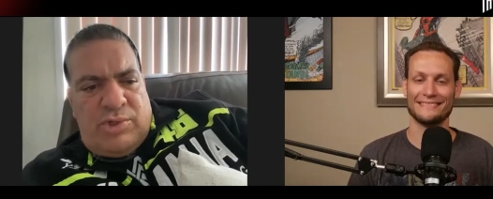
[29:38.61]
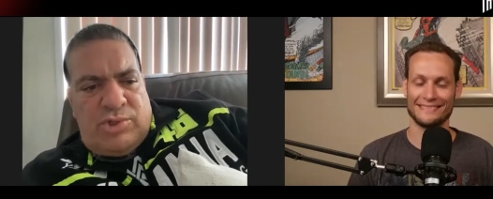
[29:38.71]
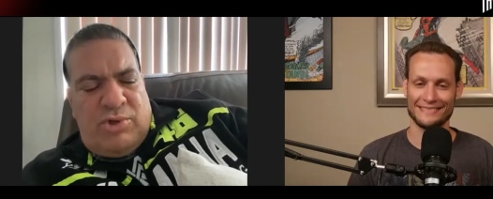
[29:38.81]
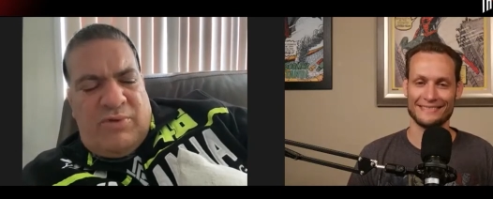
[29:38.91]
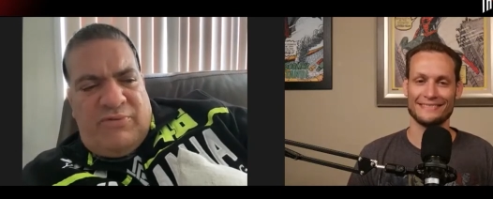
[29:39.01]

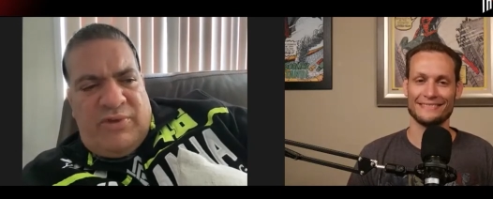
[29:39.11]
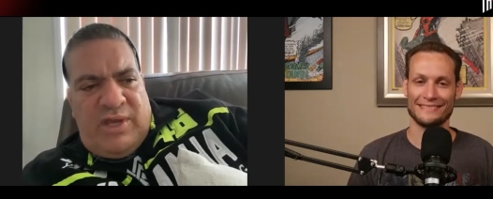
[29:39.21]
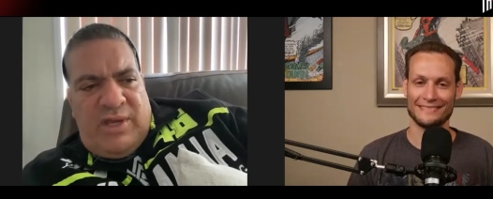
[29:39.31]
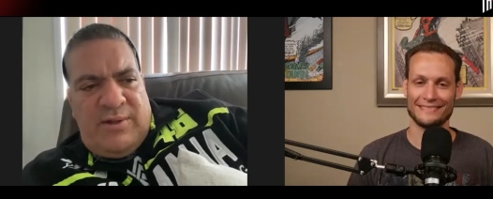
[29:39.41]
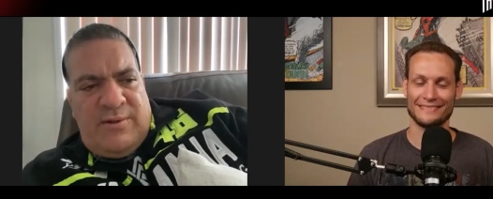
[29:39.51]
Speaker 1: It's not
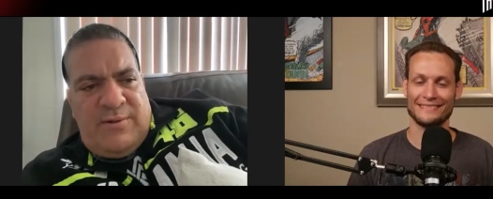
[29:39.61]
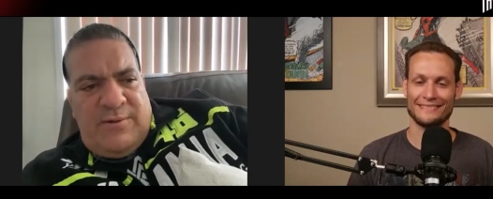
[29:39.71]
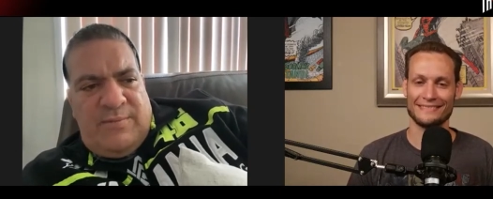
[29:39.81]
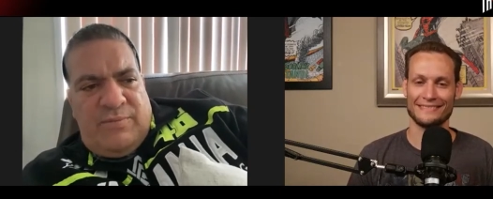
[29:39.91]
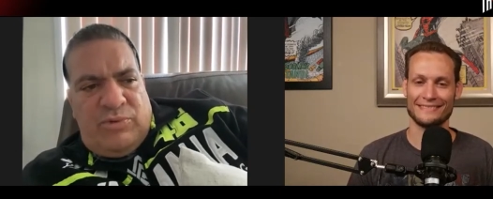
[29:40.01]
fair
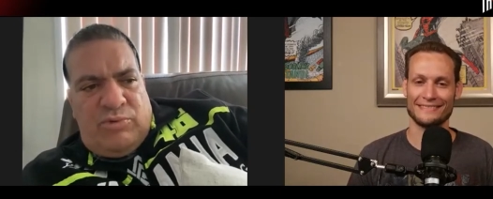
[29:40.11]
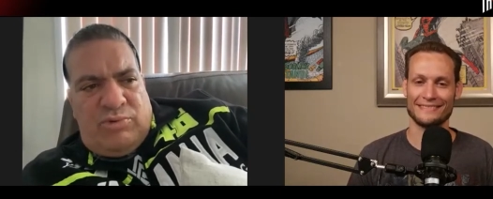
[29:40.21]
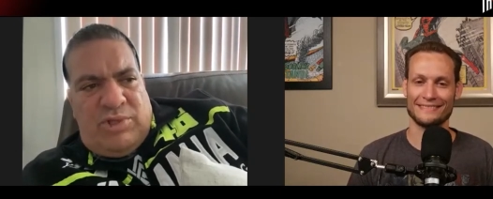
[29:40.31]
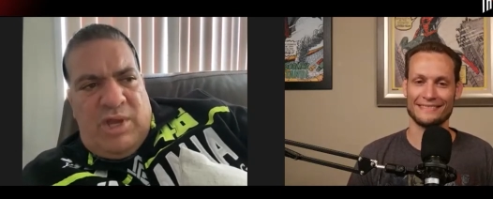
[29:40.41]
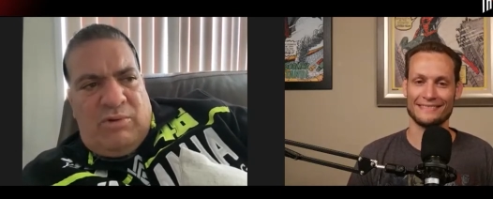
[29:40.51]
to
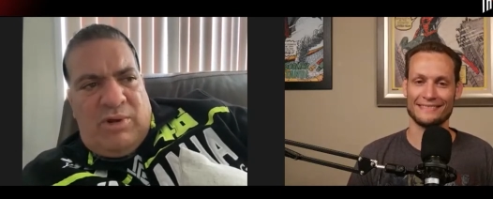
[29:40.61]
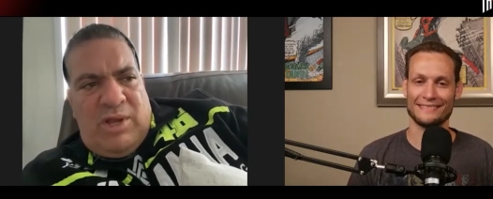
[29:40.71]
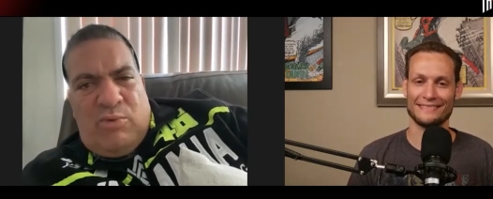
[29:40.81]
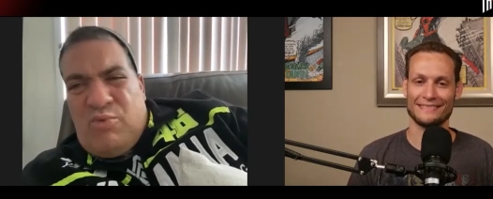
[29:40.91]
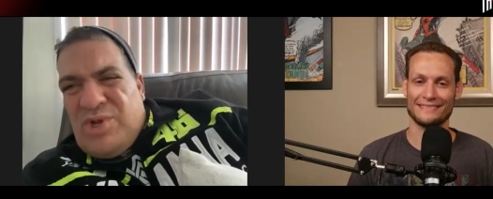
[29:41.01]
tell
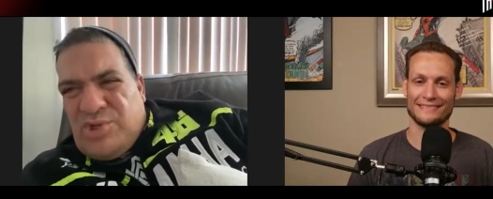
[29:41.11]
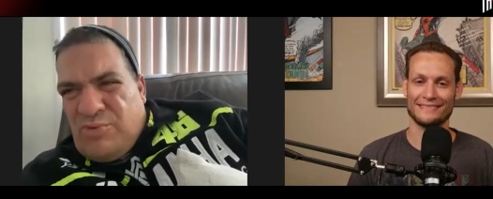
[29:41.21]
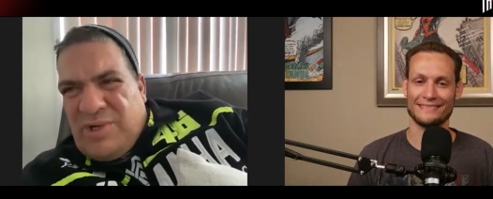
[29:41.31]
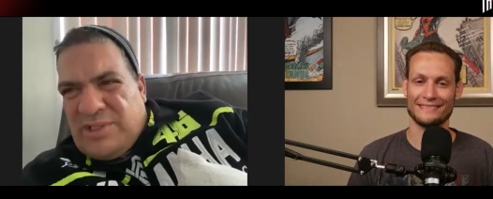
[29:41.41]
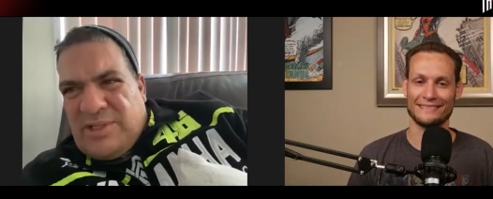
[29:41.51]
like which
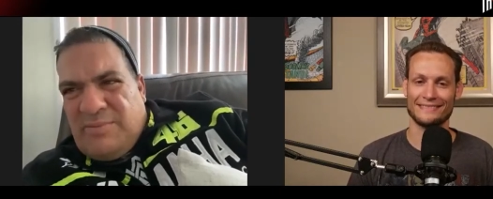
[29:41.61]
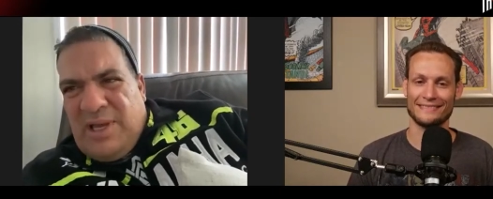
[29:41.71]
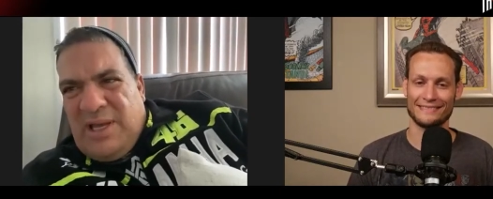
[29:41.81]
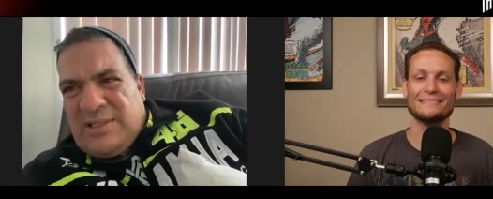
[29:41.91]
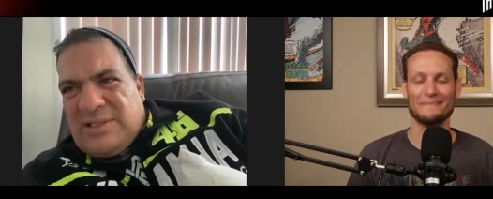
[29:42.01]
one is the
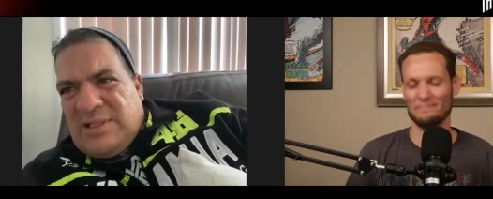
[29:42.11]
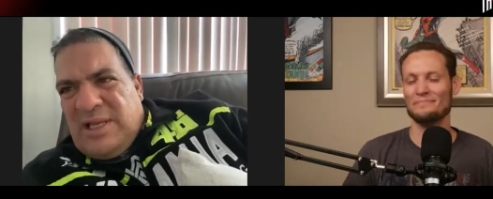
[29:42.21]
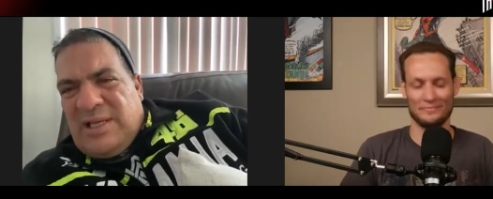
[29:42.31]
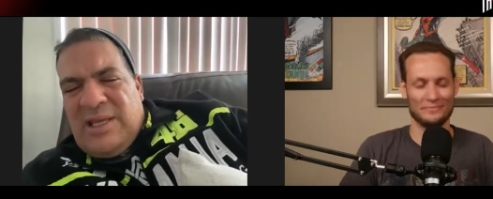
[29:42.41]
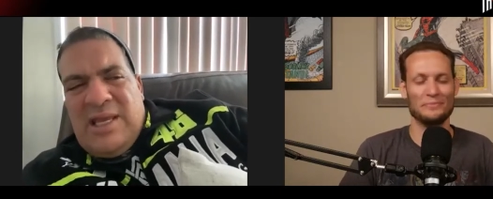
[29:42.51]
best. It's
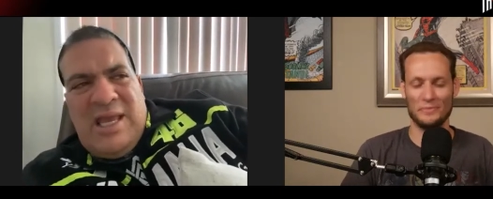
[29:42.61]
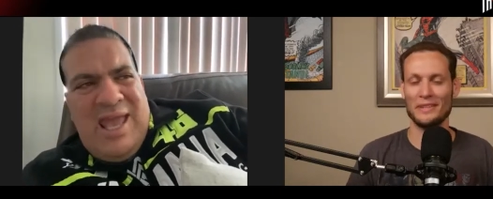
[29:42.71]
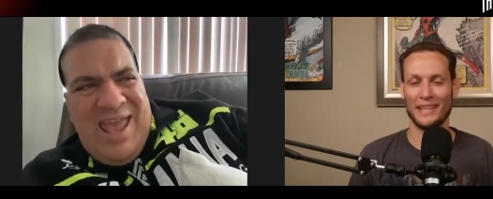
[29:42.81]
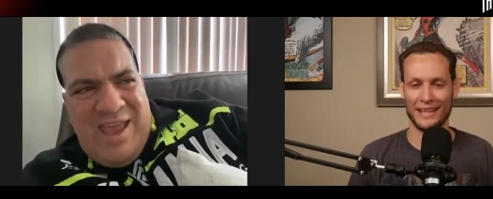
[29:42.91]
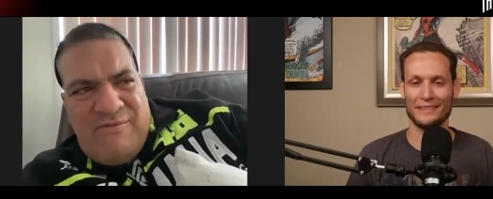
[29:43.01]
like
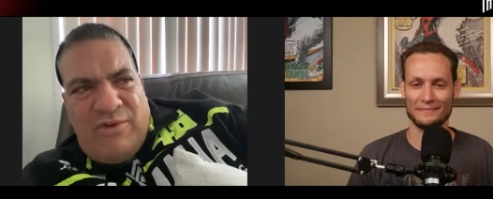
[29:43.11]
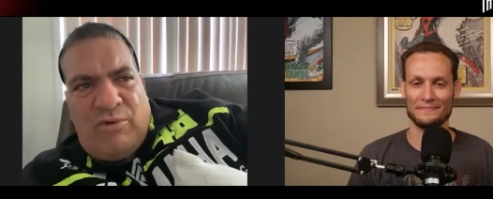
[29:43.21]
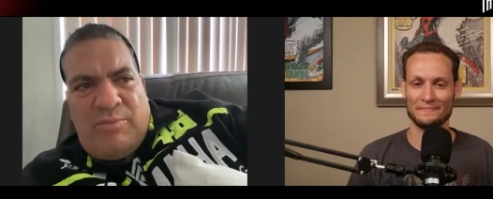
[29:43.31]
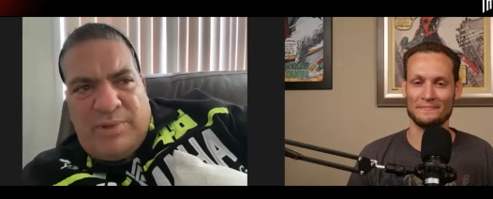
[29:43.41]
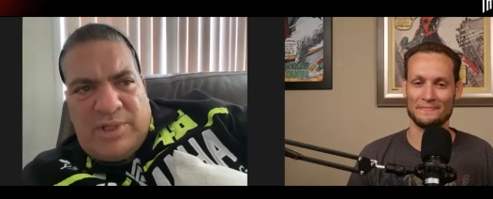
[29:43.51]
every
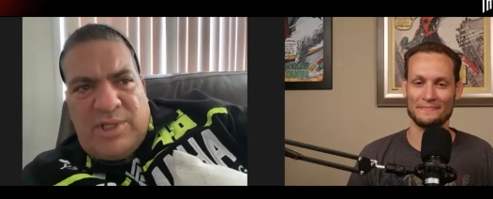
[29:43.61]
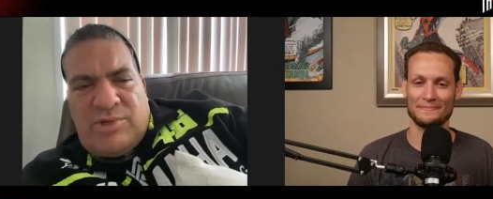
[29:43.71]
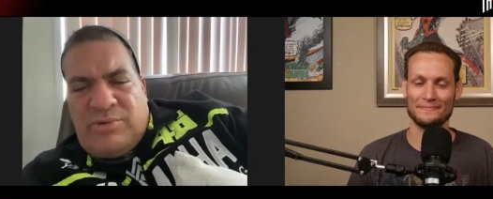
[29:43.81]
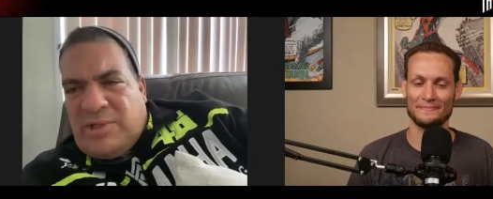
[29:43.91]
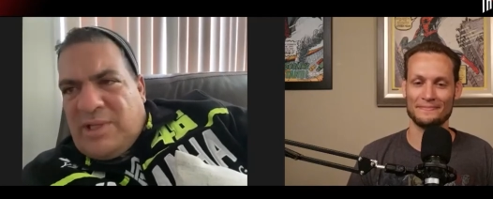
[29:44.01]

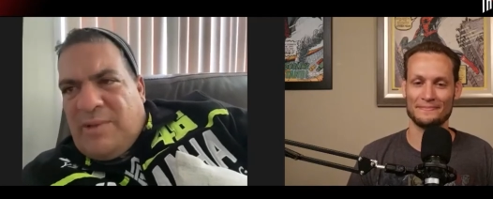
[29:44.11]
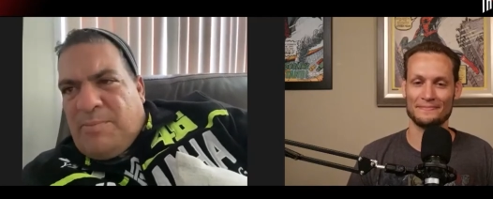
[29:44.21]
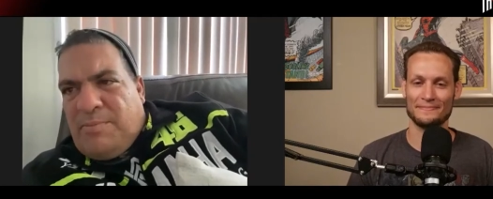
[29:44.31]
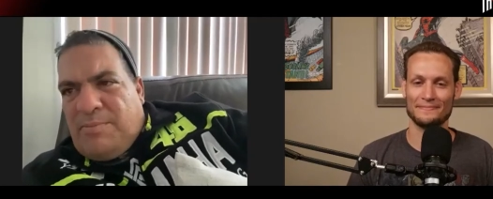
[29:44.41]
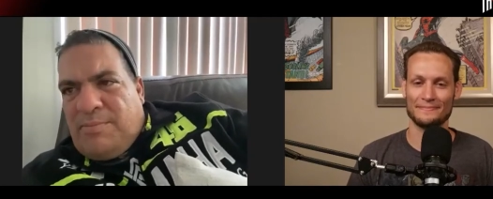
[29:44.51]
competition end up
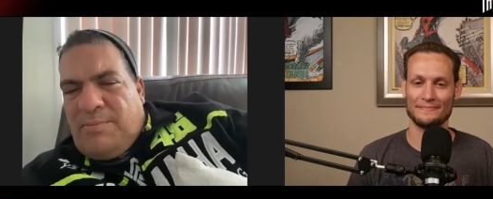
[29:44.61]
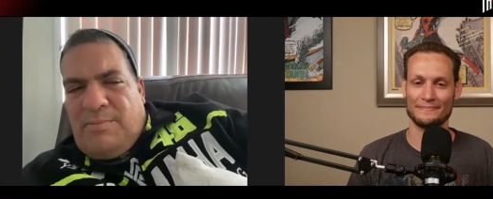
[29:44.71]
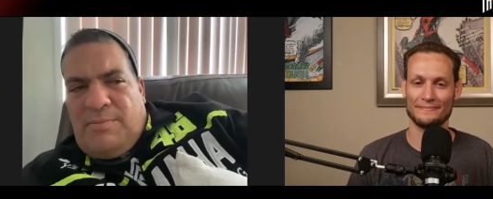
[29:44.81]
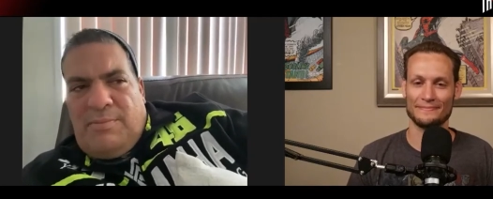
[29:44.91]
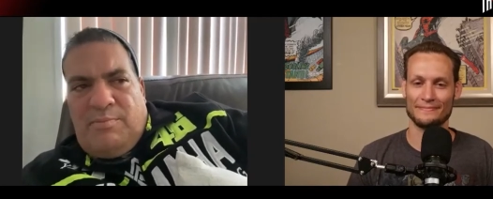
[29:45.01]

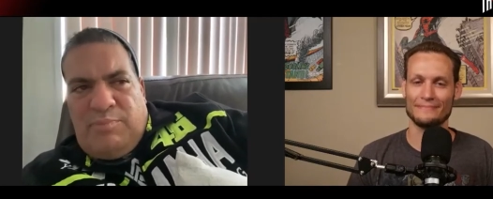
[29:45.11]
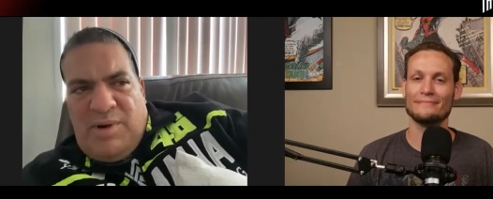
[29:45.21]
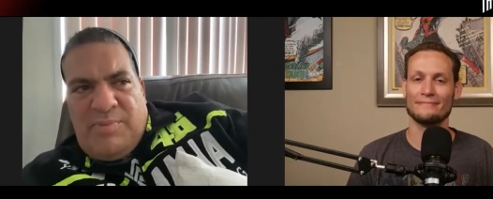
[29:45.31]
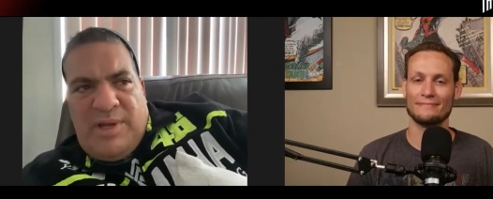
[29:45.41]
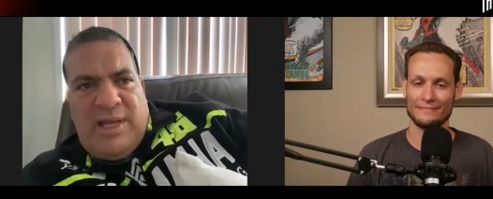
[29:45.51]

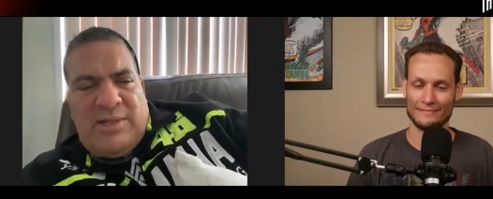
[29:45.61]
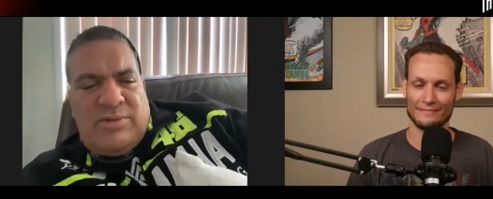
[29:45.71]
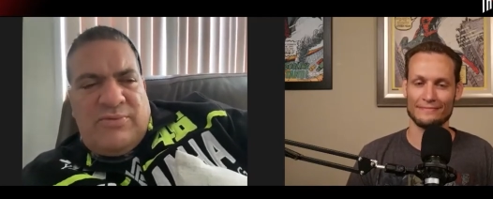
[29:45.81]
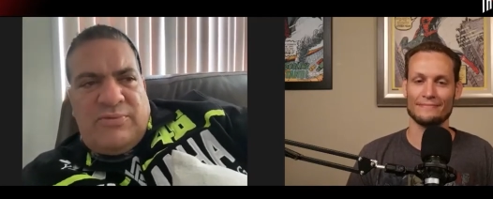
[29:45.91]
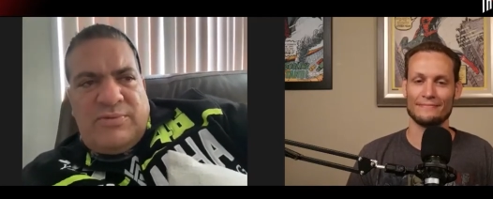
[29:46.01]
bump heads
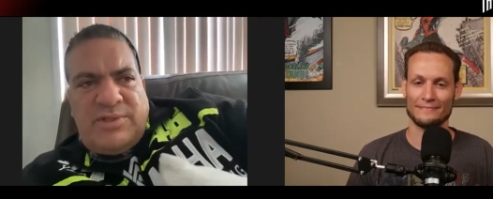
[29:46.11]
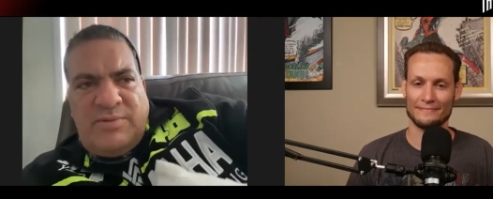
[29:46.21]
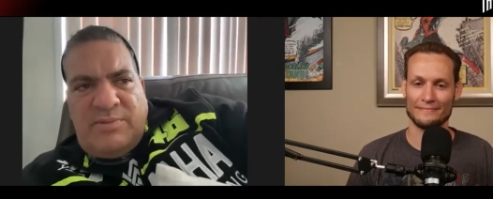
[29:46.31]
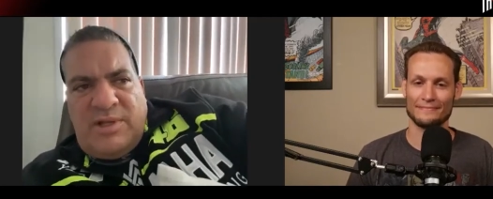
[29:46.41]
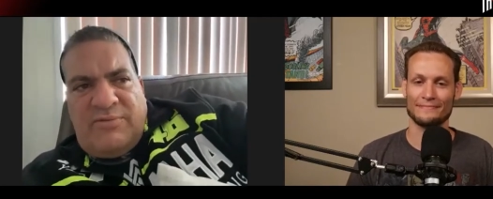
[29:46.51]
with
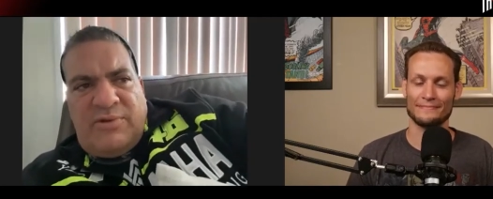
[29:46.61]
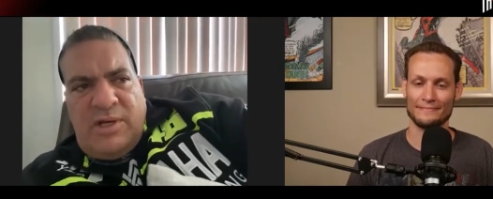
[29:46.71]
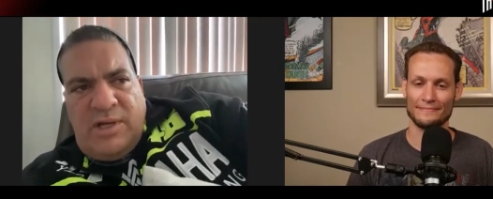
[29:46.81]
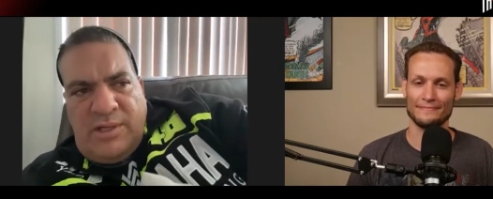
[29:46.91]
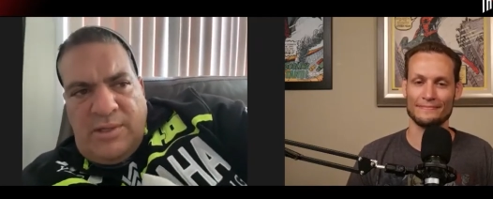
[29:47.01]
some tough guy.